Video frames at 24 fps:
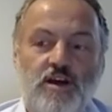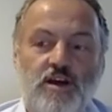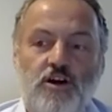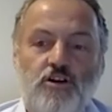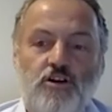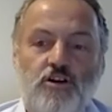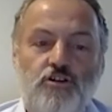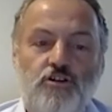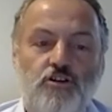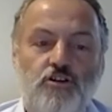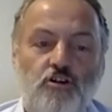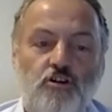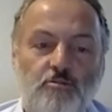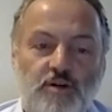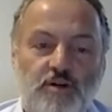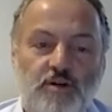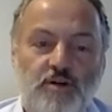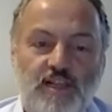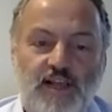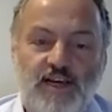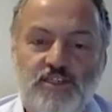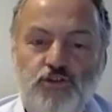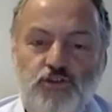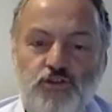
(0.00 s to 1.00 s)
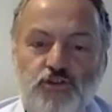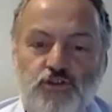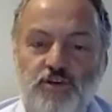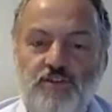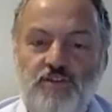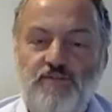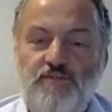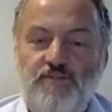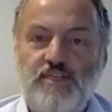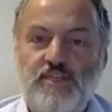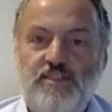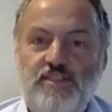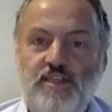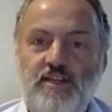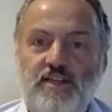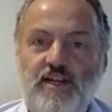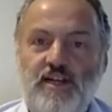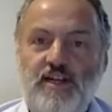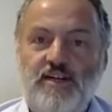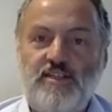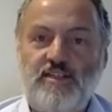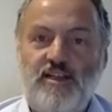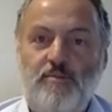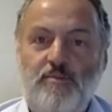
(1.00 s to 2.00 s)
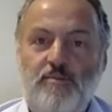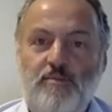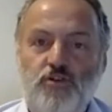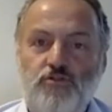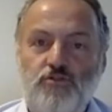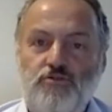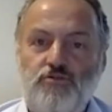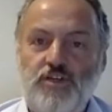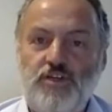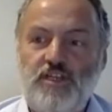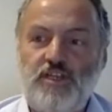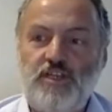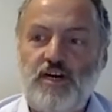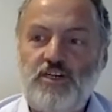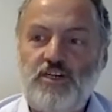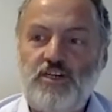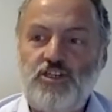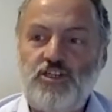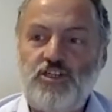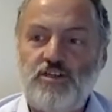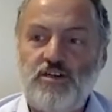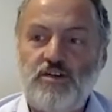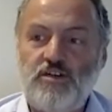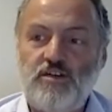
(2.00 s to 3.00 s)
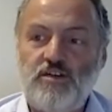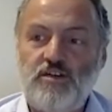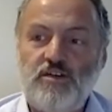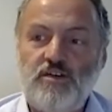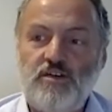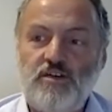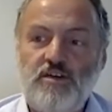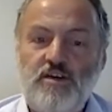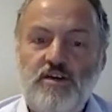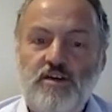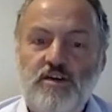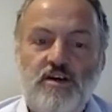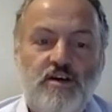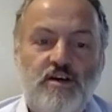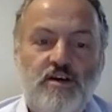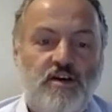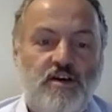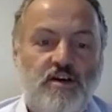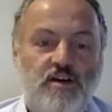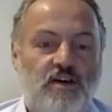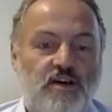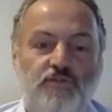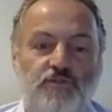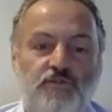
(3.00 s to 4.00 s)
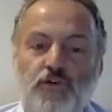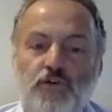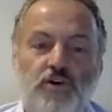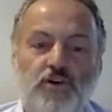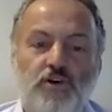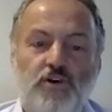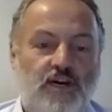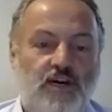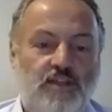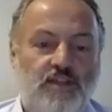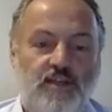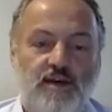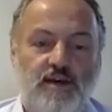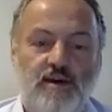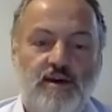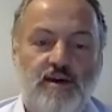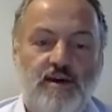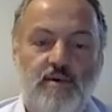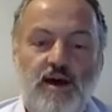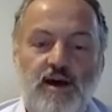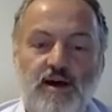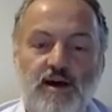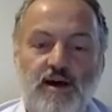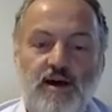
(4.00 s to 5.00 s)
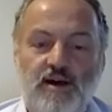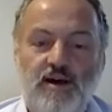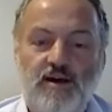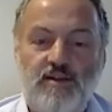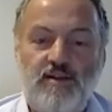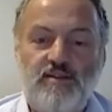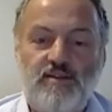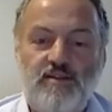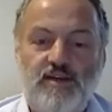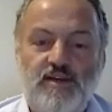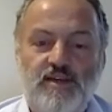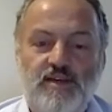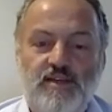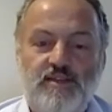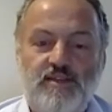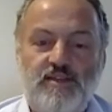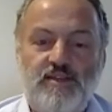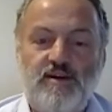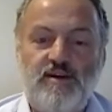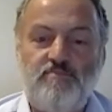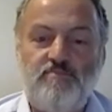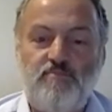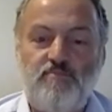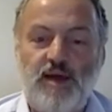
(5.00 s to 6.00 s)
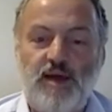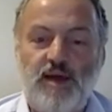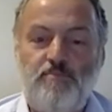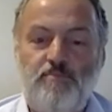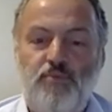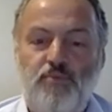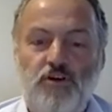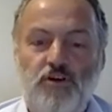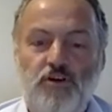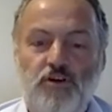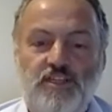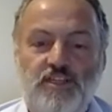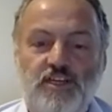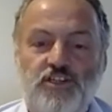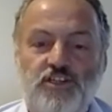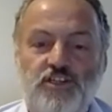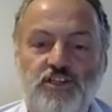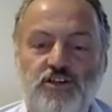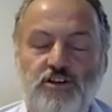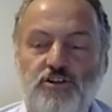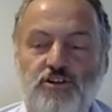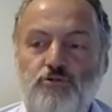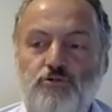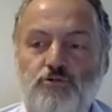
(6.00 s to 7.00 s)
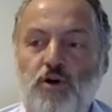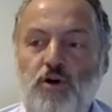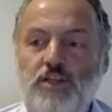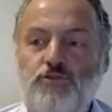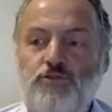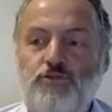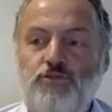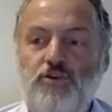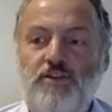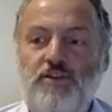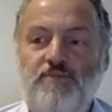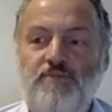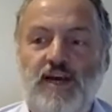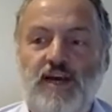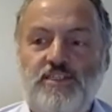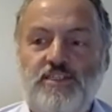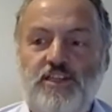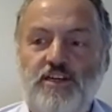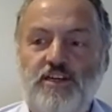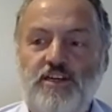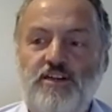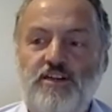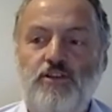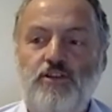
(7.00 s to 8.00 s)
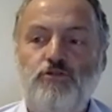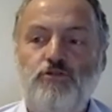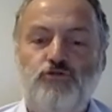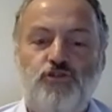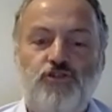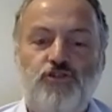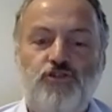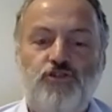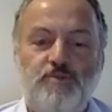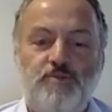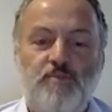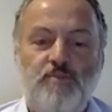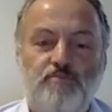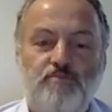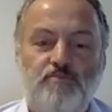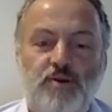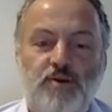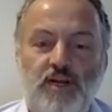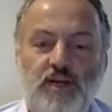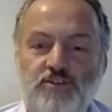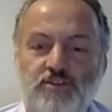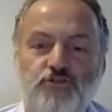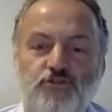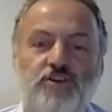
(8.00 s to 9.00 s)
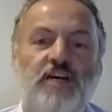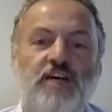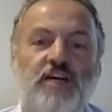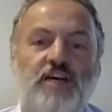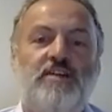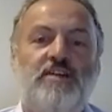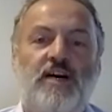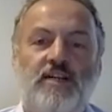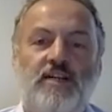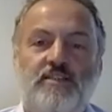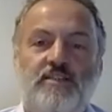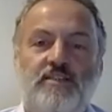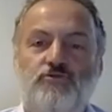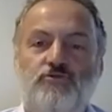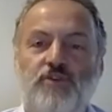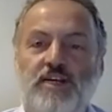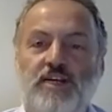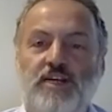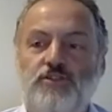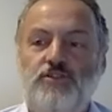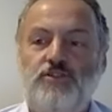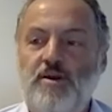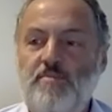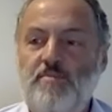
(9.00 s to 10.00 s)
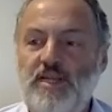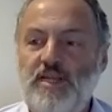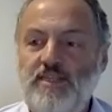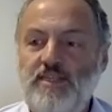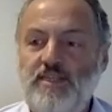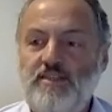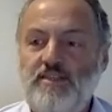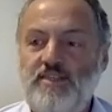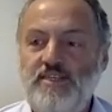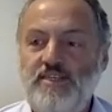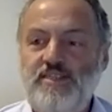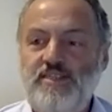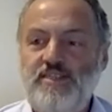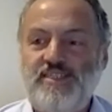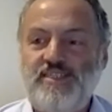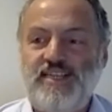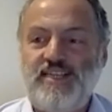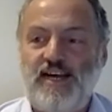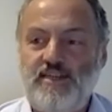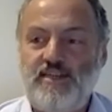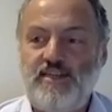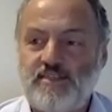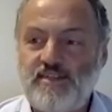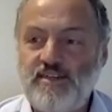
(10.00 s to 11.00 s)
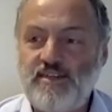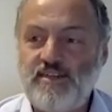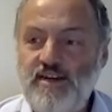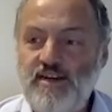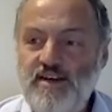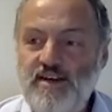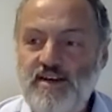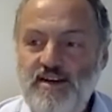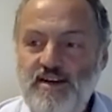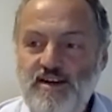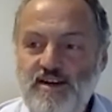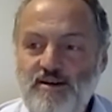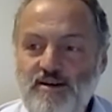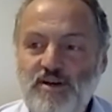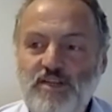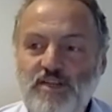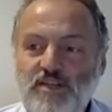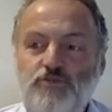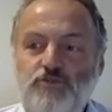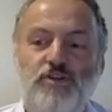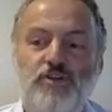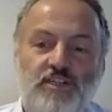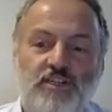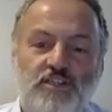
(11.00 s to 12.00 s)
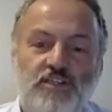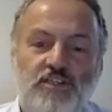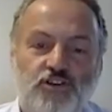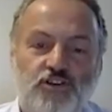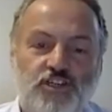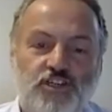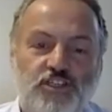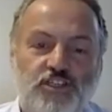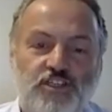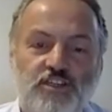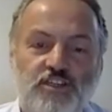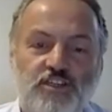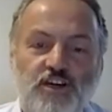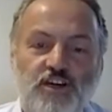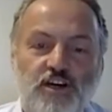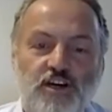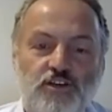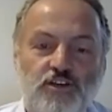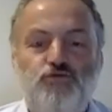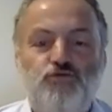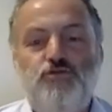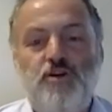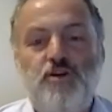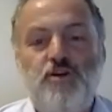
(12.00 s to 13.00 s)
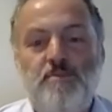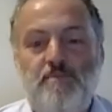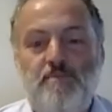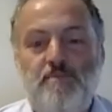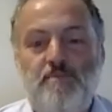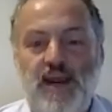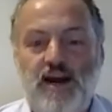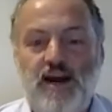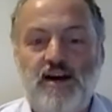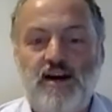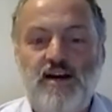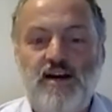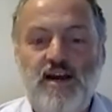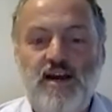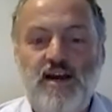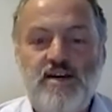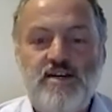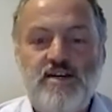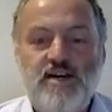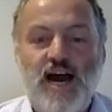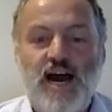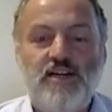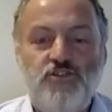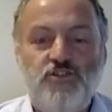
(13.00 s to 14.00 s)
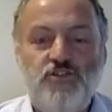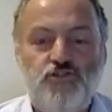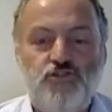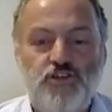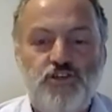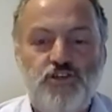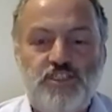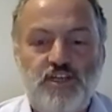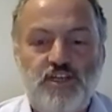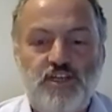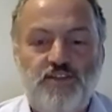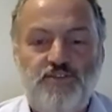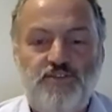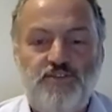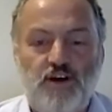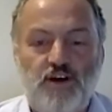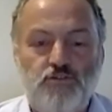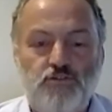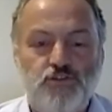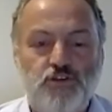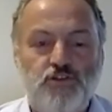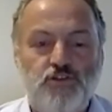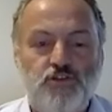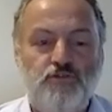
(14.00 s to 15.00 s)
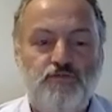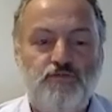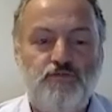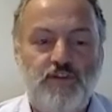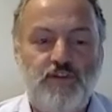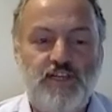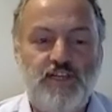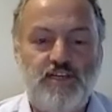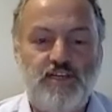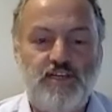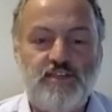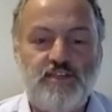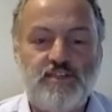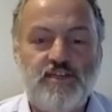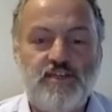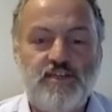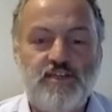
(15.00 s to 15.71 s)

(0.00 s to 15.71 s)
Nobody likes to invest in NRW reduction. If you are a politician, you want to invest in a new treatment plant, you can cut the red ribbon and this is nice. But who is interested to repair hundreds and thousands of leaks?